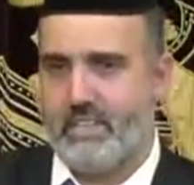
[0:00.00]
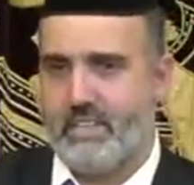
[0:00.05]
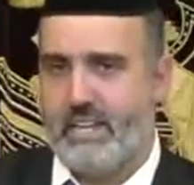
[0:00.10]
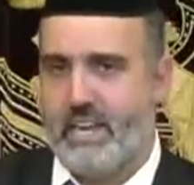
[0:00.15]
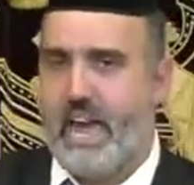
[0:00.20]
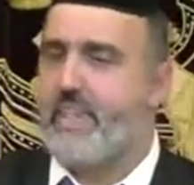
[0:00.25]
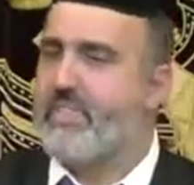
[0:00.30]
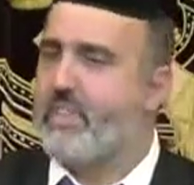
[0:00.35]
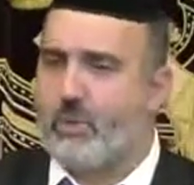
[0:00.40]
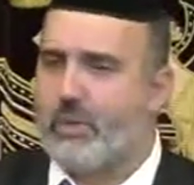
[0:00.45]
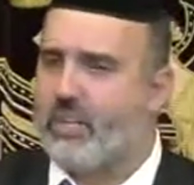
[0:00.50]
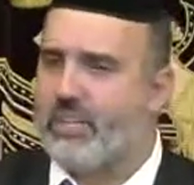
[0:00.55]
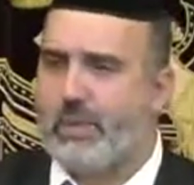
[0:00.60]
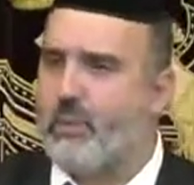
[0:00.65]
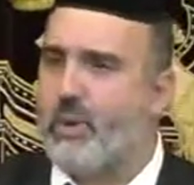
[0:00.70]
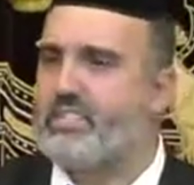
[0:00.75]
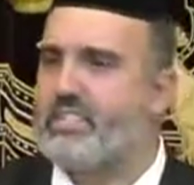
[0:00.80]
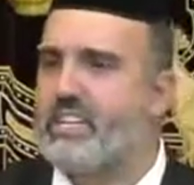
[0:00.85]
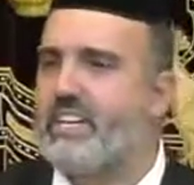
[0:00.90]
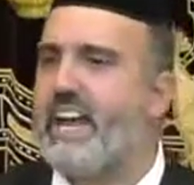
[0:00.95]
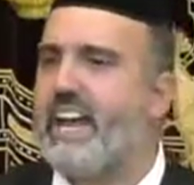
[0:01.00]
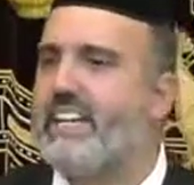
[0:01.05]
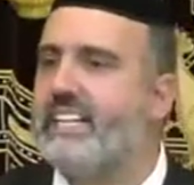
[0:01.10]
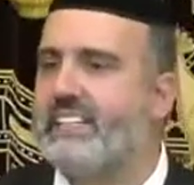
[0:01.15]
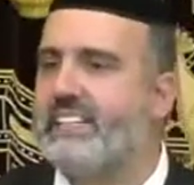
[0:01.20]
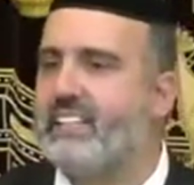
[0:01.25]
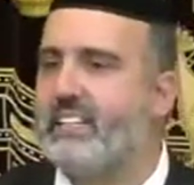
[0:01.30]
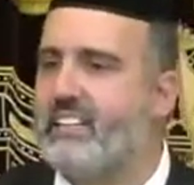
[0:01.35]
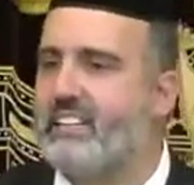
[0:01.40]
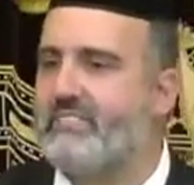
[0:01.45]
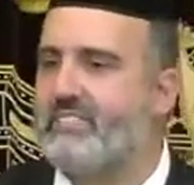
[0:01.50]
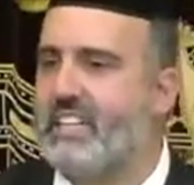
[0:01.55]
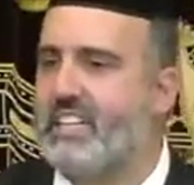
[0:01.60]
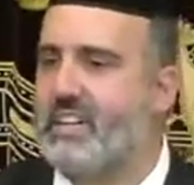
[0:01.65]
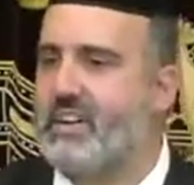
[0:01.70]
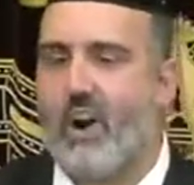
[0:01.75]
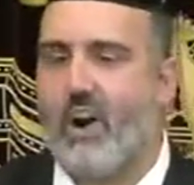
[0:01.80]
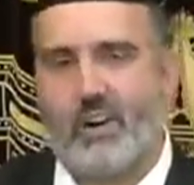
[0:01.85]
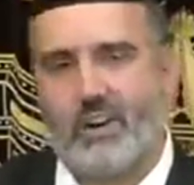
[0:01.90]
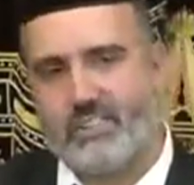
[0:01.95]
And there really wasn't anything left of the
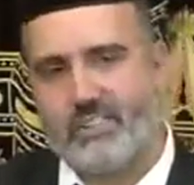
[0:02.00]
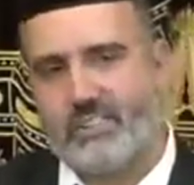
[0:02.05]
car.